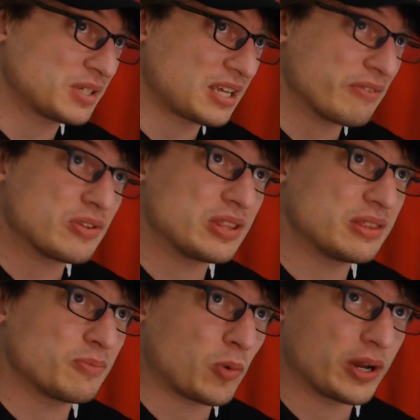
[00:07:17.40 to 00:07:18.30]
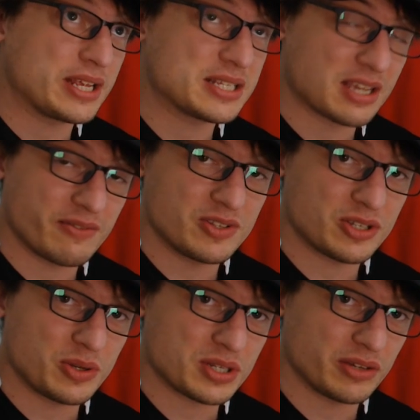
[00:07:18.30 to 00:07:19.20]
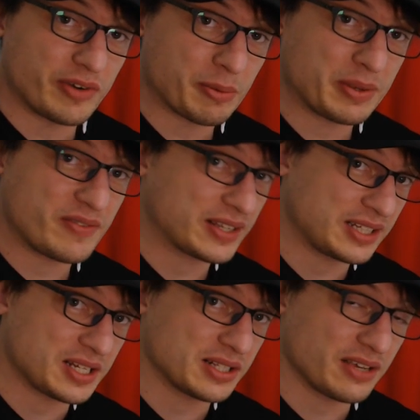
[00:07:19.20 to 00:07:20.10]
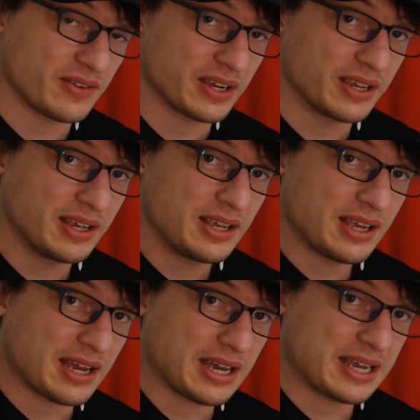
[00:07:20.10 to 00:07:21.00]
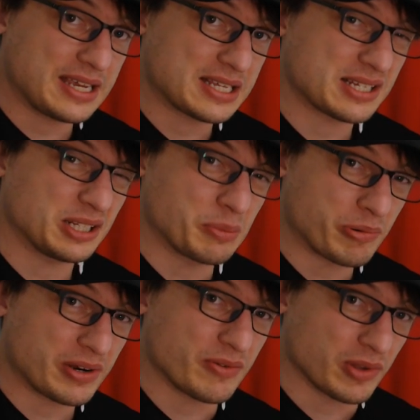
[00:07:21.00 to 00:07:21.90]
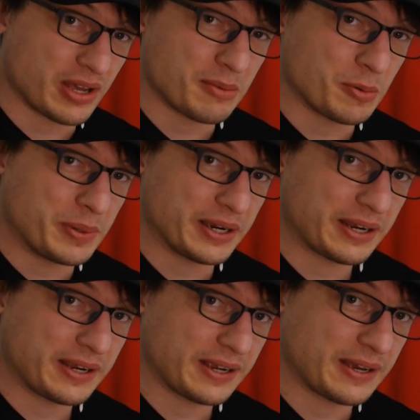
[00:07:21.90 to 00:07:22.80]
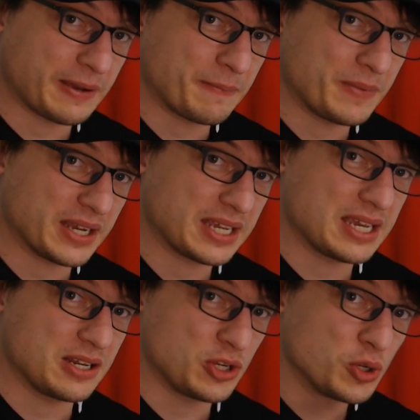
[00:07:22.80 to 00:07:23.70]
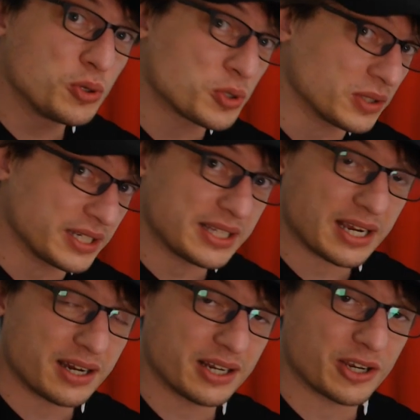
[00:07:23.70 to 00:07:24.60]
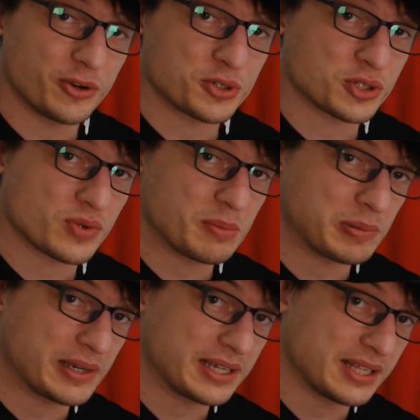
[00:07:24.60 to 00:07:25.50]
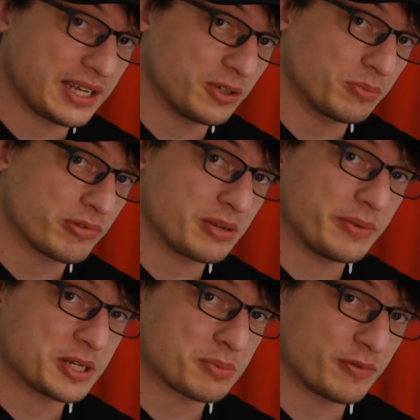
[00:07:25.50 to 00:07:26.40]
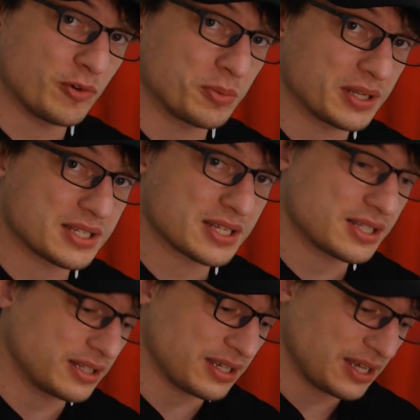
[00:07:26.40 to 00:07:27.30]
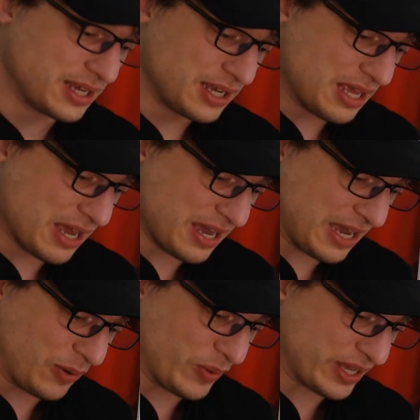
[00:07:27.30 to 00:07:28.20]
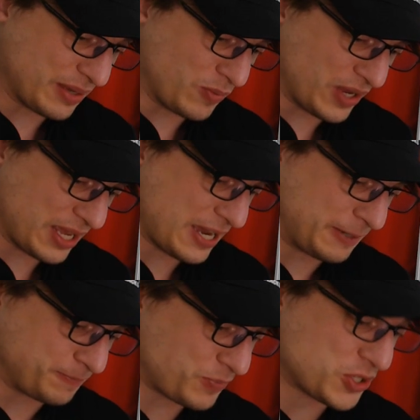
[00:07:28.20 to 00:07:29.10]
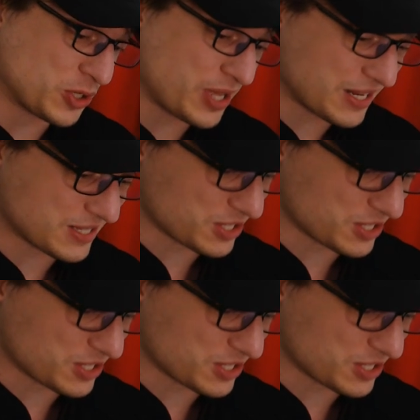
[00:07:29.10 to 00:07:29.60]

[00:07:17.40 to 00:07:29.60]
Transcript: given what he's given to New Zealand rugby, the fact that he's leaving, uh, he's still a pretty reliable pick. Um, again, usually that kind of coach's dream player that he'll pretty much perform consistently uh, week in, week out. So that's the